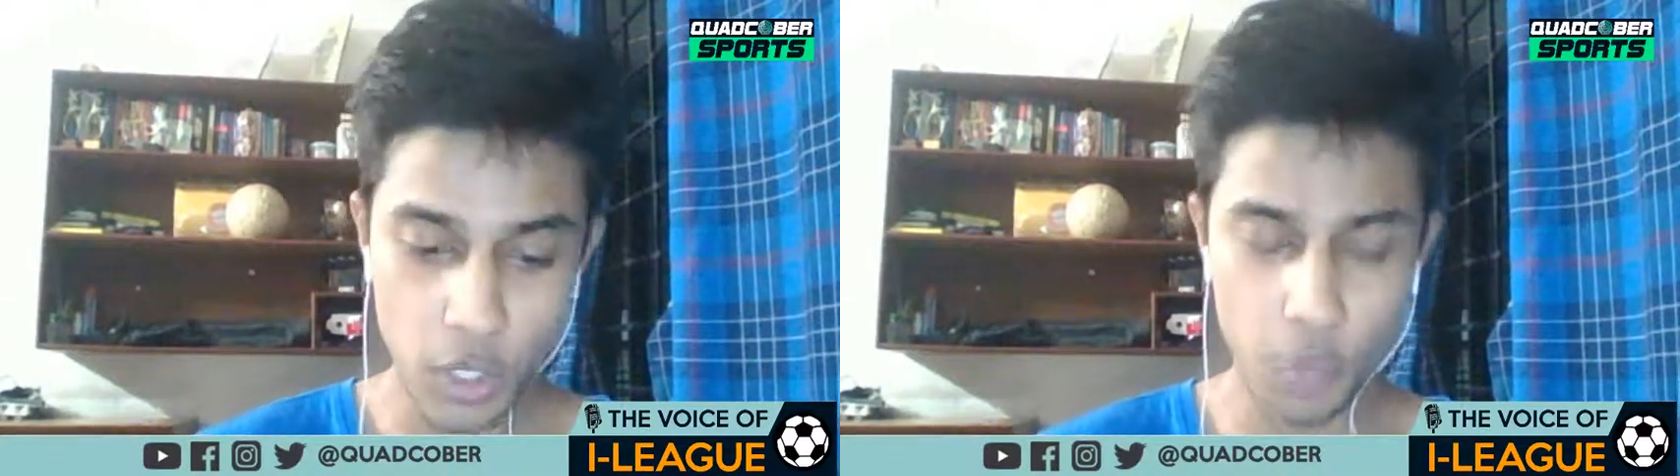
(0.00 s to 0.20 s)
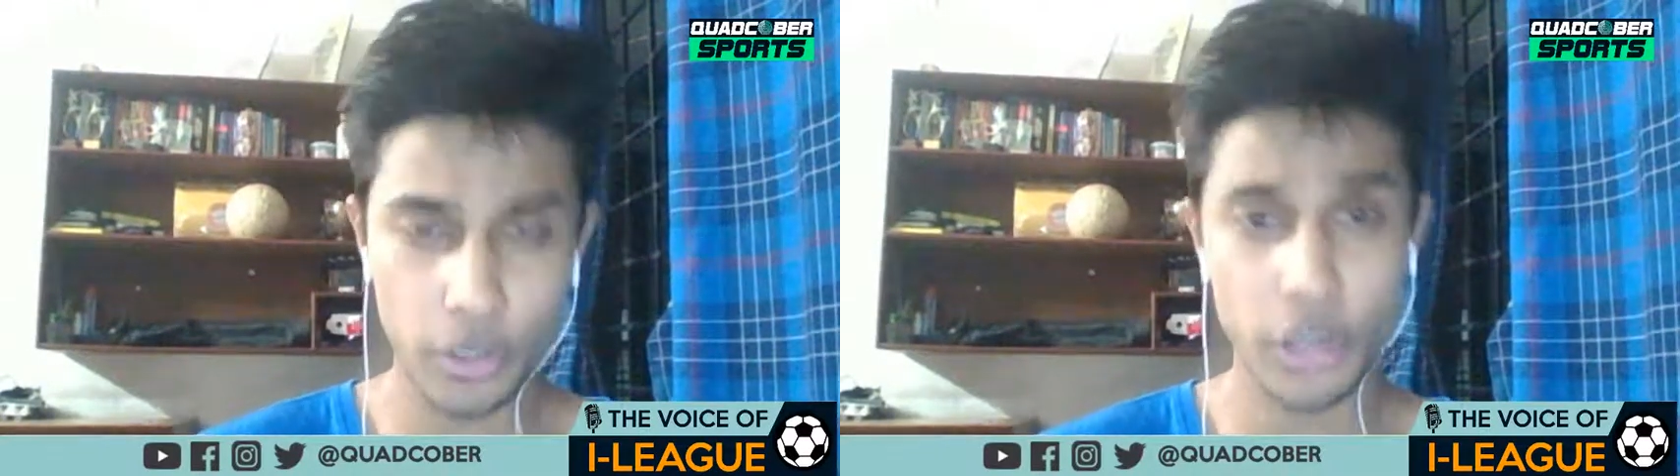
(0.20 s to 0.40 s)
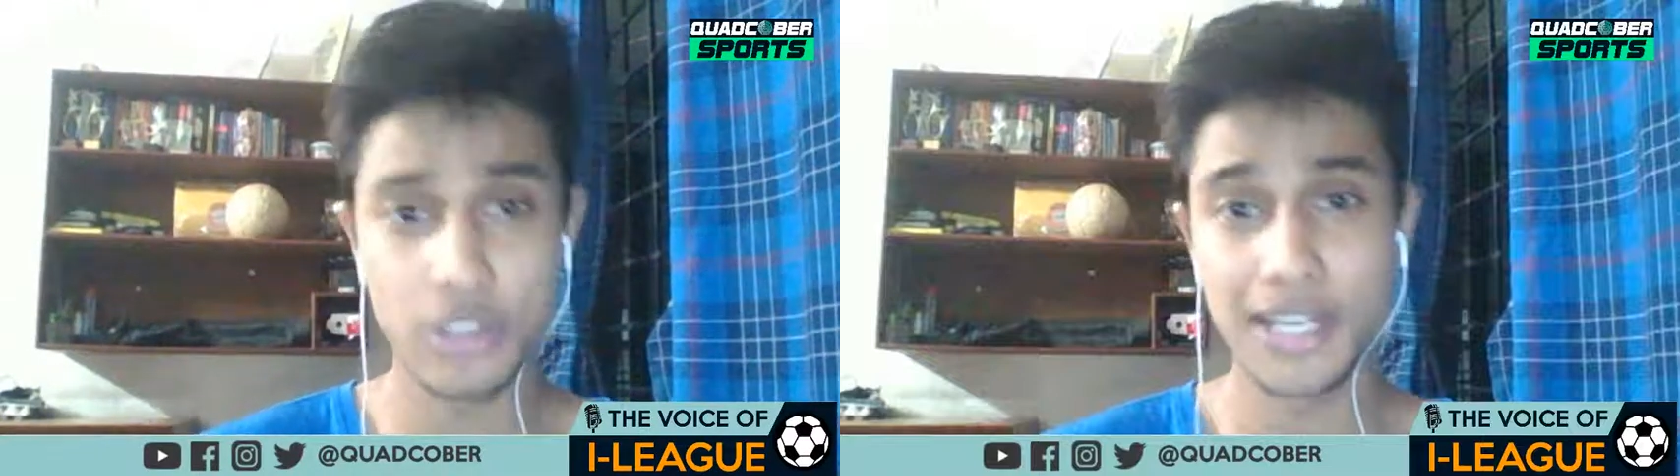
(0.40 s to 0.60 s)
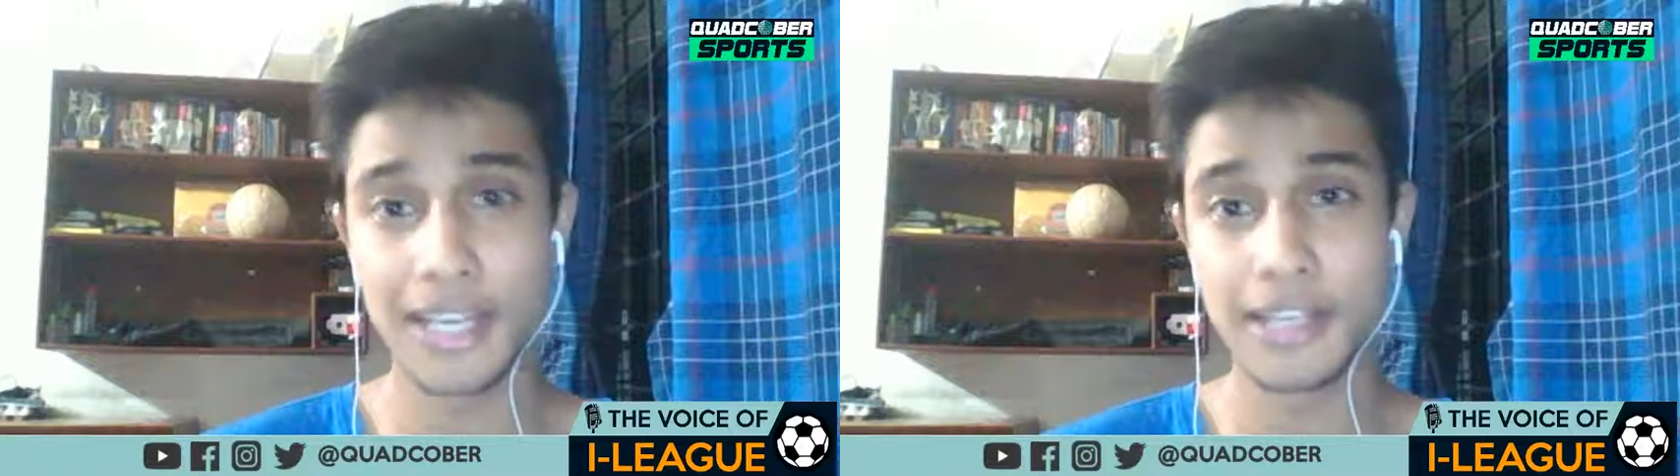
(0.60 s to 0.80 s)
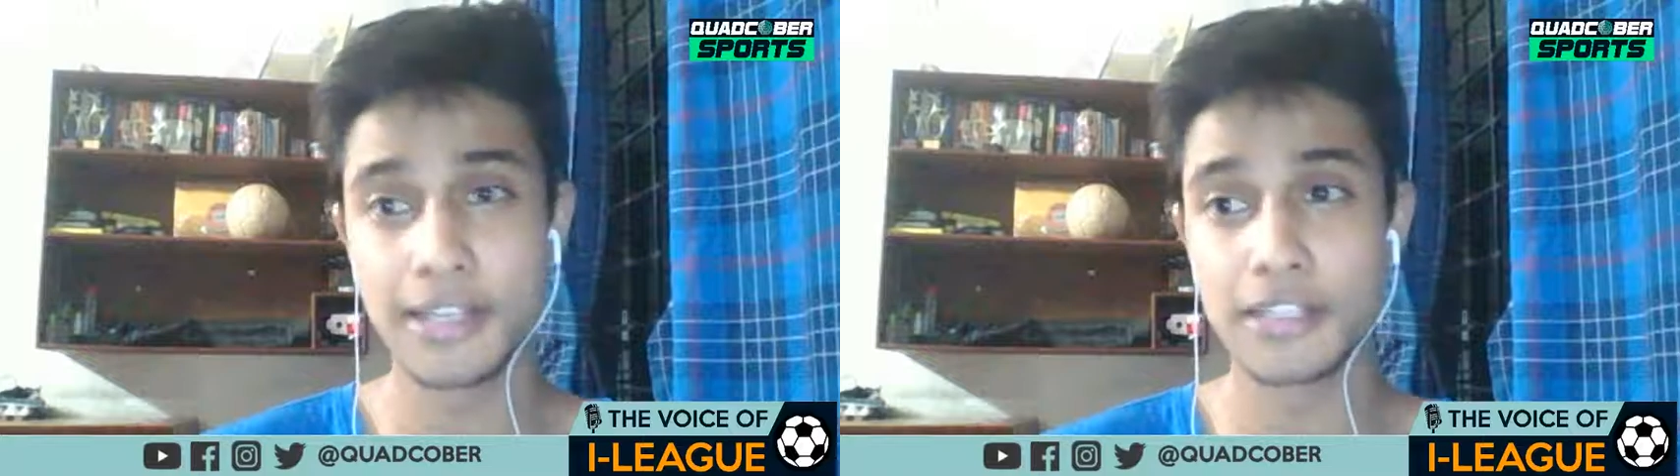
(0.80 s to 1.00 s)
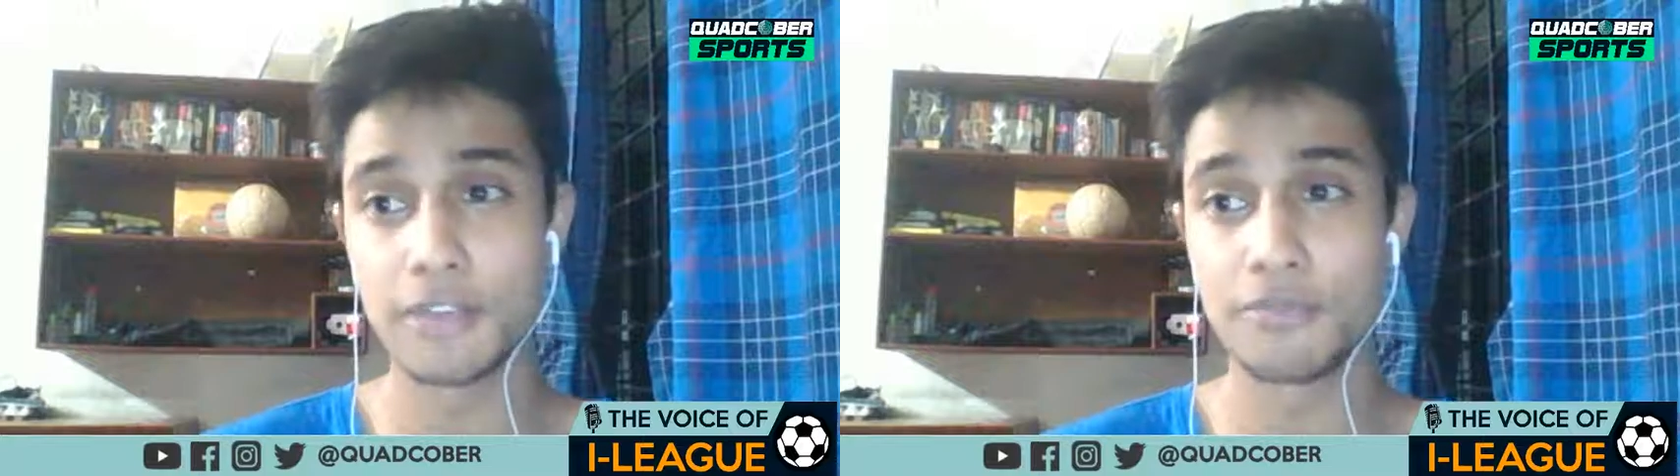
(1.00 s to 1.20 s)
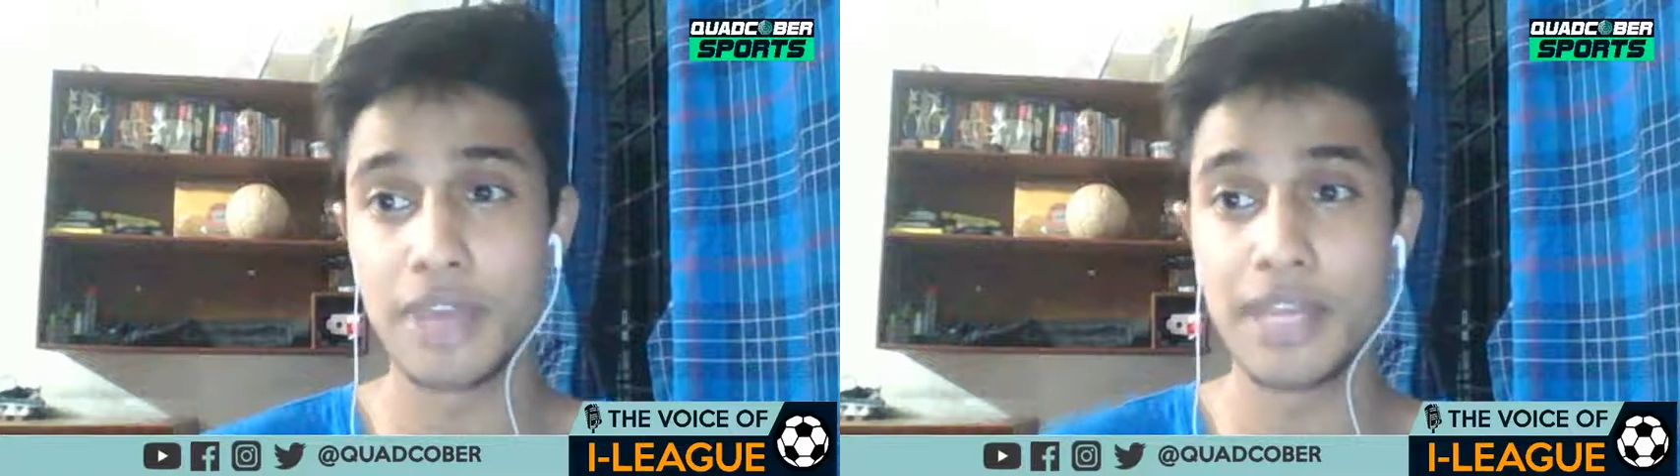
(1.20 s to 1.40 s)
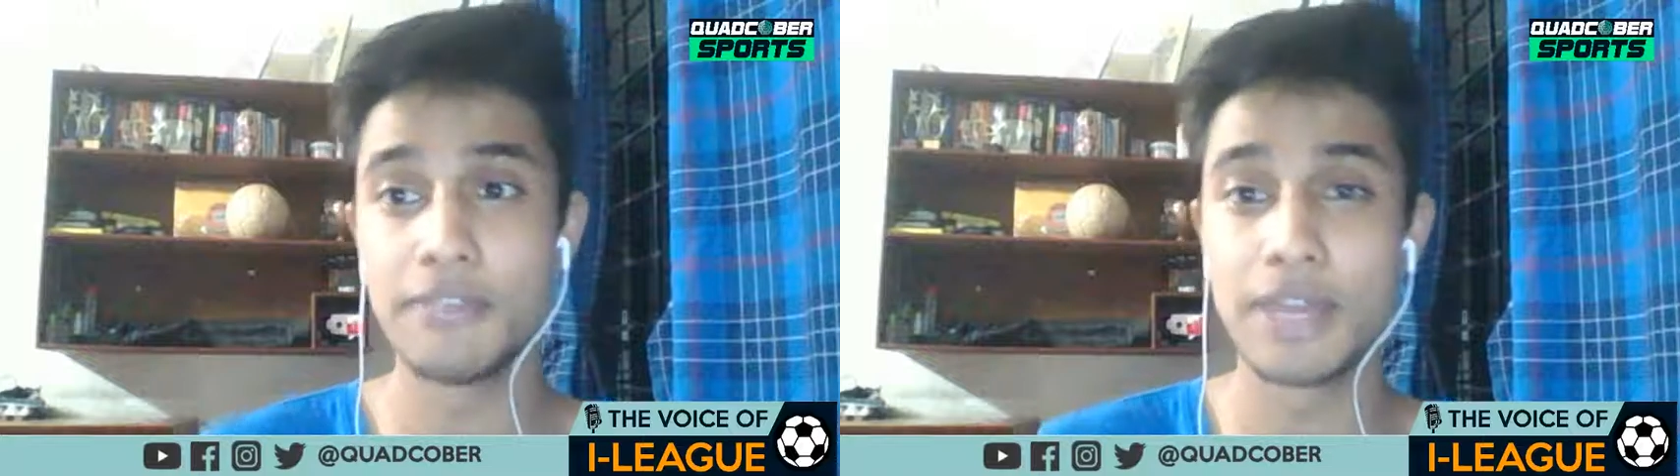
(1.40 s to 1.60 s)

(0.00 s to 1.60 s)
what do I say? It's a very,